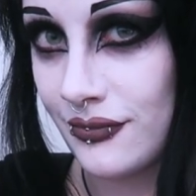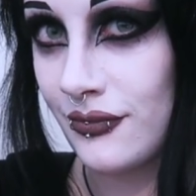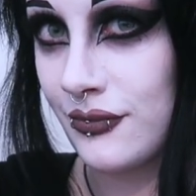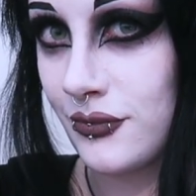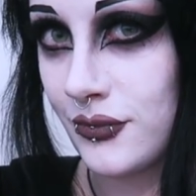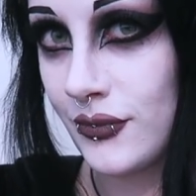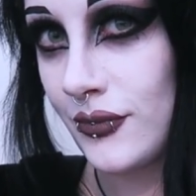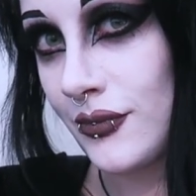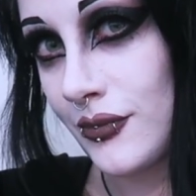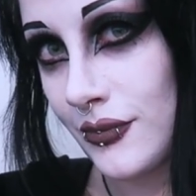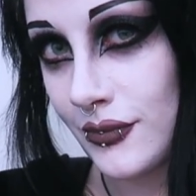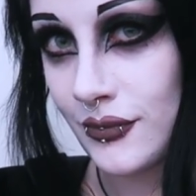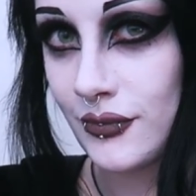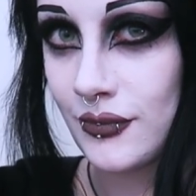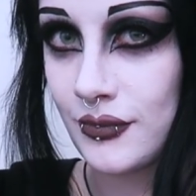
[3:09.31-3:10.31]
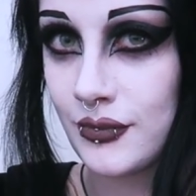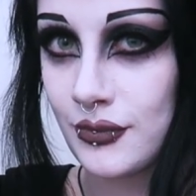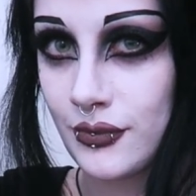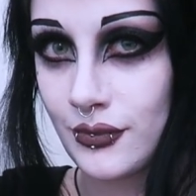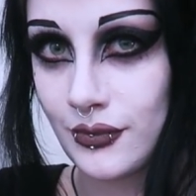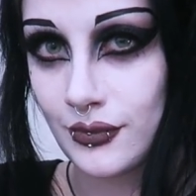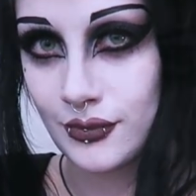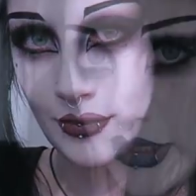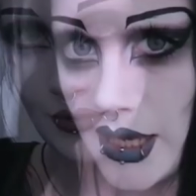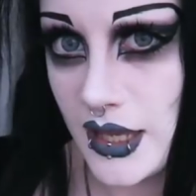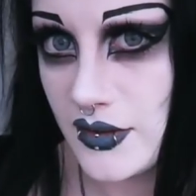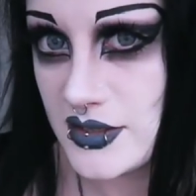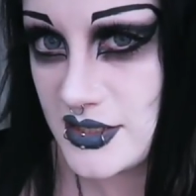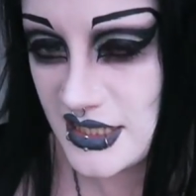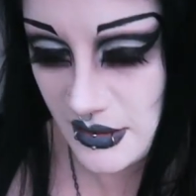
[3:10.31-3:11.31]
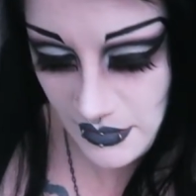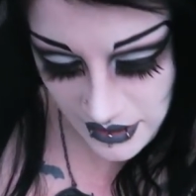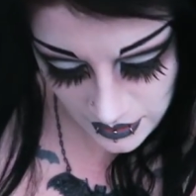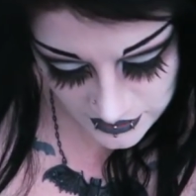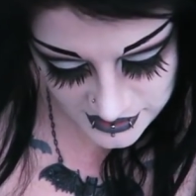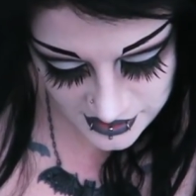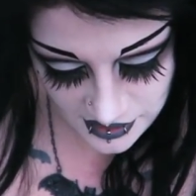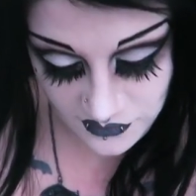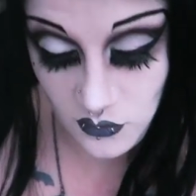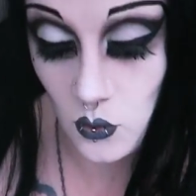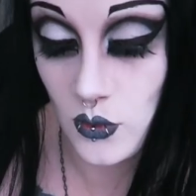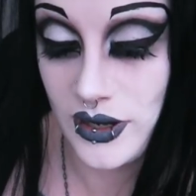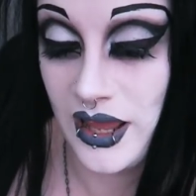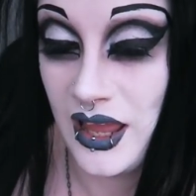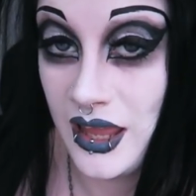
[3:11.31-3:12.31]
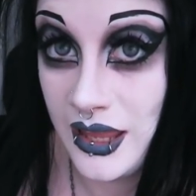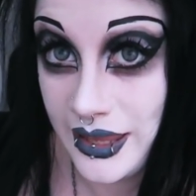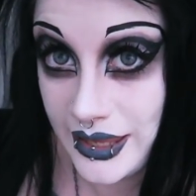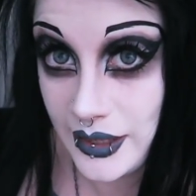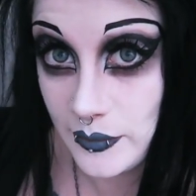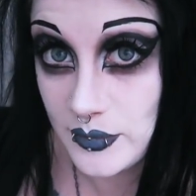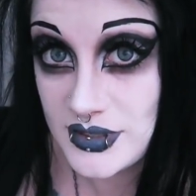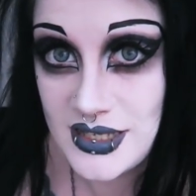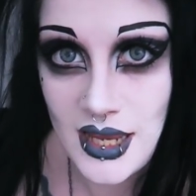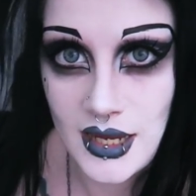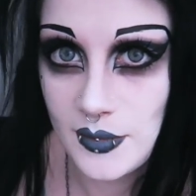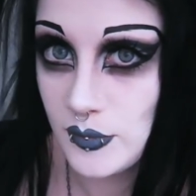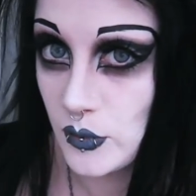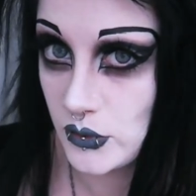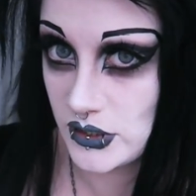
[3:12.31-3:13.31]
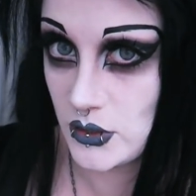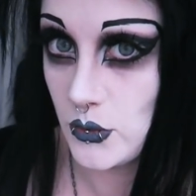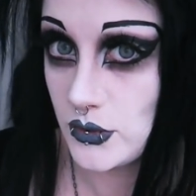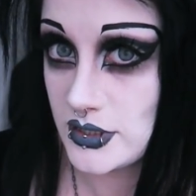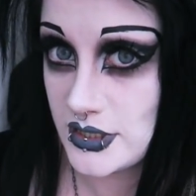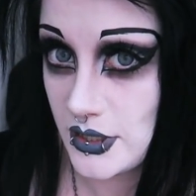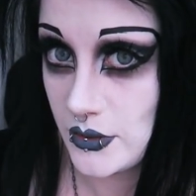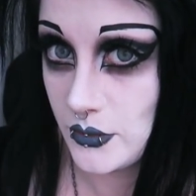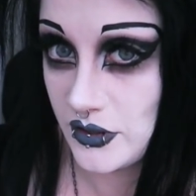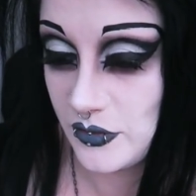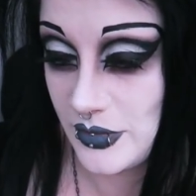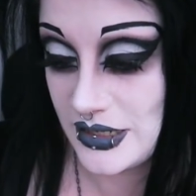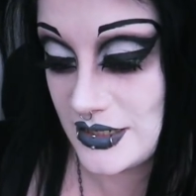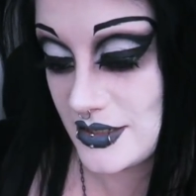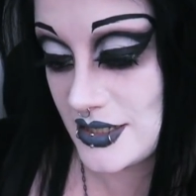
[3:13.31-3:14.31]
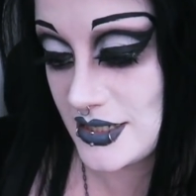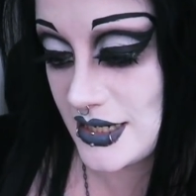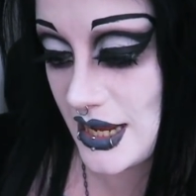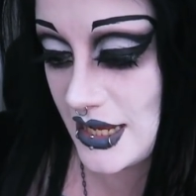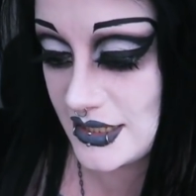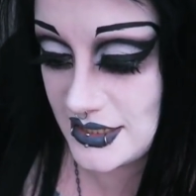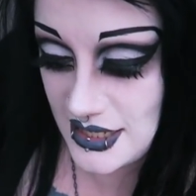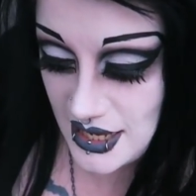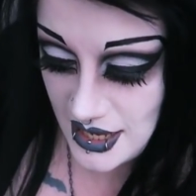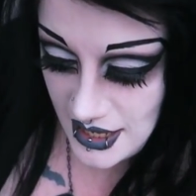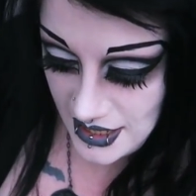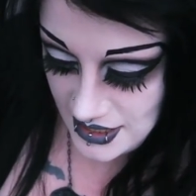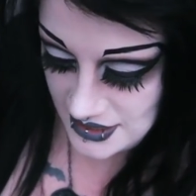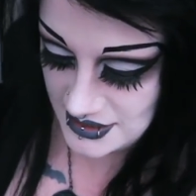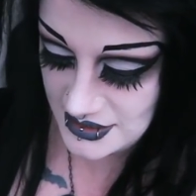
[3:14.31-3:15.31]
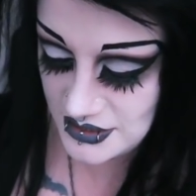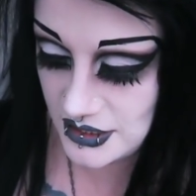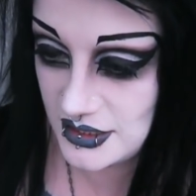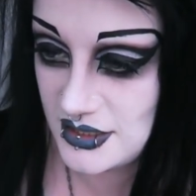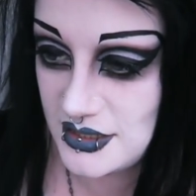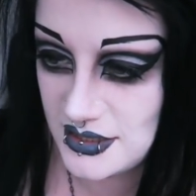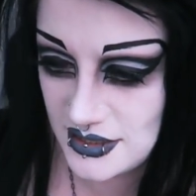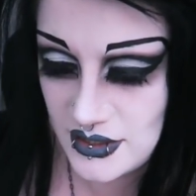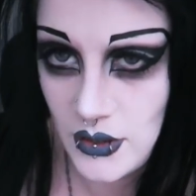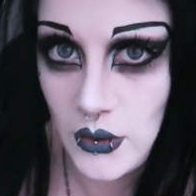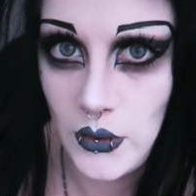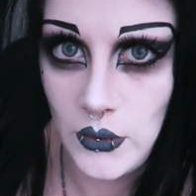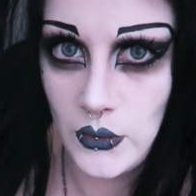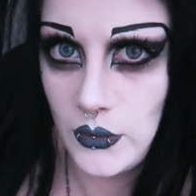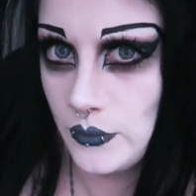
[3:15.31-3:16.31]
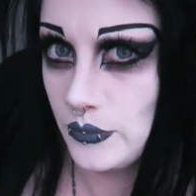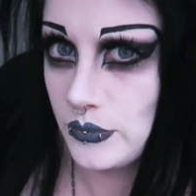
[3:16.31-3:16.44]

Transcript: that gather over the hands. Yeah, this is something else that I've worn heaps. I brought it also with me to the States. It's just so,